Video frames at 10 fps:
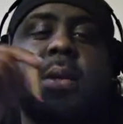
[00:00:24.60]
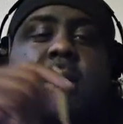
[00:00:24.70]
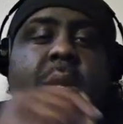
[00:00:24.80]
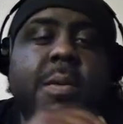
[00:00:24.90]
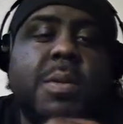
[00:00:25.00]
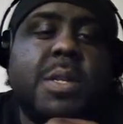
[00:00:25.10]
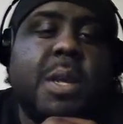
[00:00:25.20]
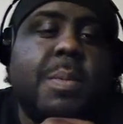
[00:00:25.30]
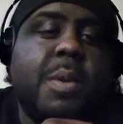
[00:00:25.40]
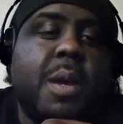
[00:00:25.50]
What's up,
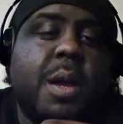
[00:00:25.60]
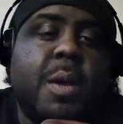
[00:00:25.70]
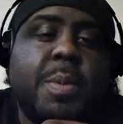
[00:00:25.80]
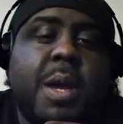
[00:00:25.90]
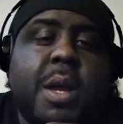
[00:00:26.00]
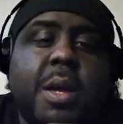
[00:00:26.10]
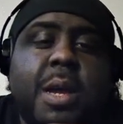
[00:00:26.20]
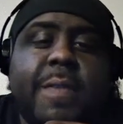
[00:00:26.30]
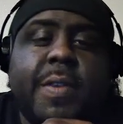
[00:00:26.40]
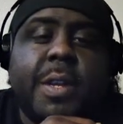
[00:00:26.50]
y'all? Hope y'all
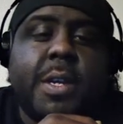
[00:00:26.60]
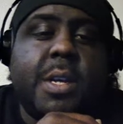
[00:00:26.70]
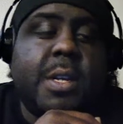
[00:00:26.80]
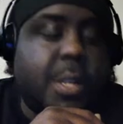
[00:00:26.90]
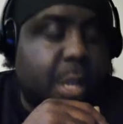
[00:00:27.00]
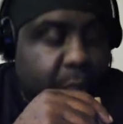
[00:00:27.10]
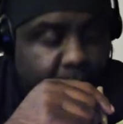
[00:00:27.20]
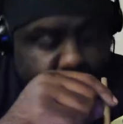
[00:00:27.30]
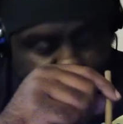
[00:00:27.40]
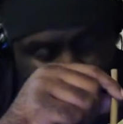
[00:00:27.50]
having a good day.
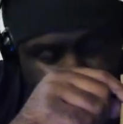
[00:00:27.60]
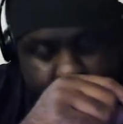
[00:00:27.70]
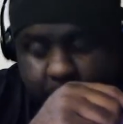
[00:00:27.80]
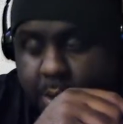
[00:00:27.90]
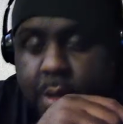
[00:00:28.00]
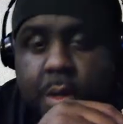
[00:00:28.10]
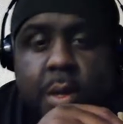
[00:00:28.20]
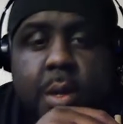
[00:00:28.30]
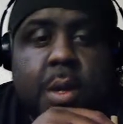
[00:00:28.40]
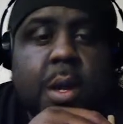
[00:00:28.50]

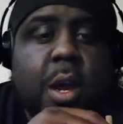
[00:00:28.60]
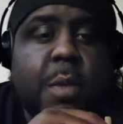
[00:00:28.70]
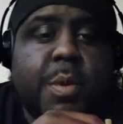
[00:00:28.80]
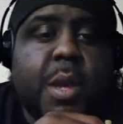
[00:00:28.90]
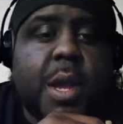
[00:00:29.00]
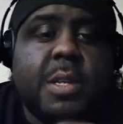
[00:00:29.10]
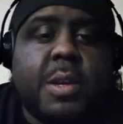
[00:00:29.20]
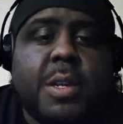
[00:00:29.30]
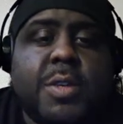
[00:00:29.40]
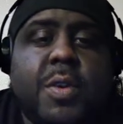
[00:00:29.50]
Hope you guys are
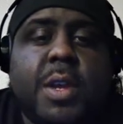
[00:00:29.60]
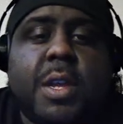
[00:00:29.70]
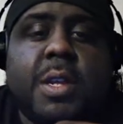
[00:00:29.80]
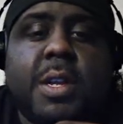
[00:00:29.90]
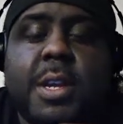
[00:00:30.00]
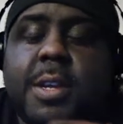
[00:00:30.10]
enjoying your day.